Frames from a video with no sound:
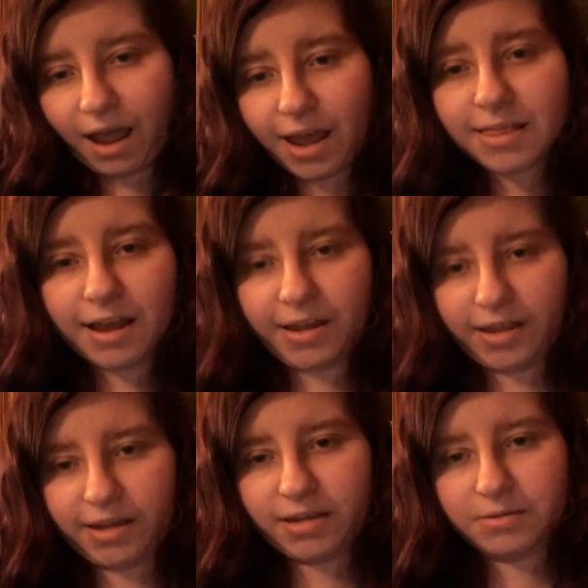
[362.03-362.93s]
I
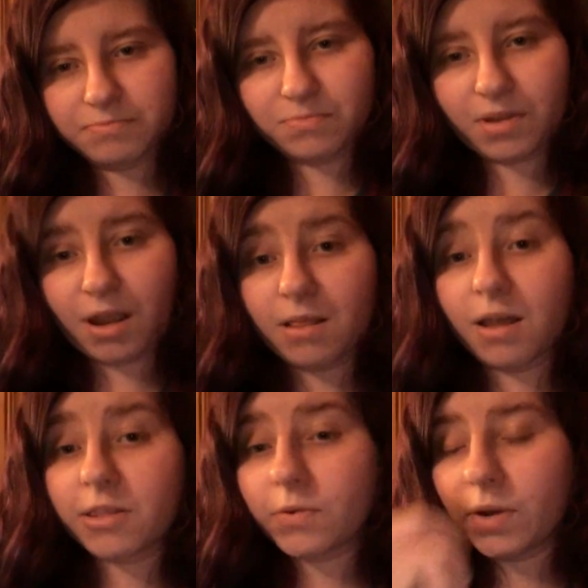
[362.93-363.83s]
like it. I
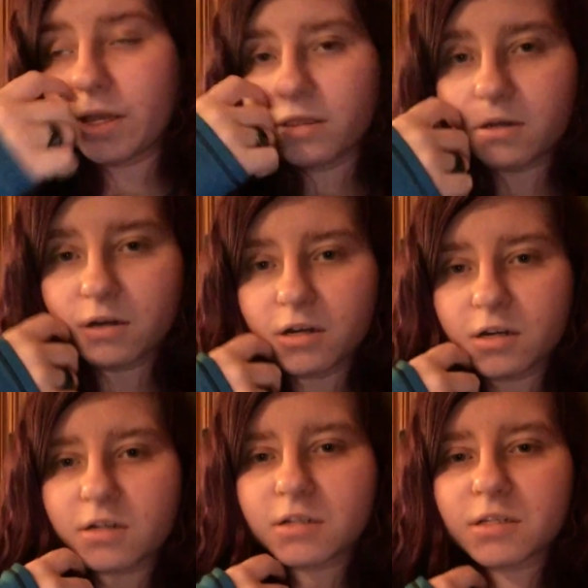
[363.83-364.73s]
like the way it
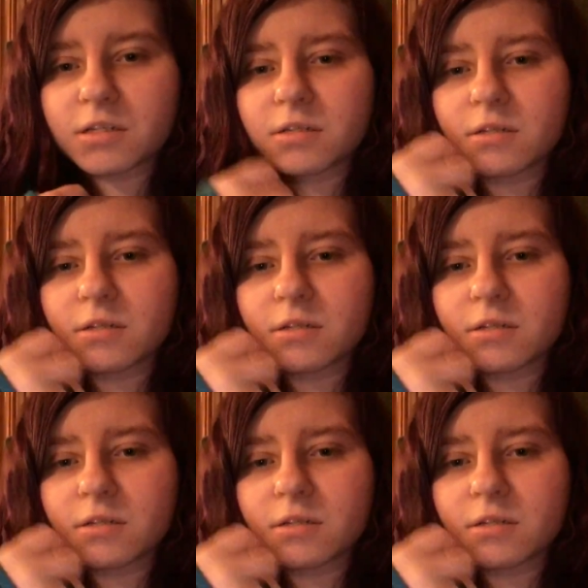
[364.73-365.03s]
looks.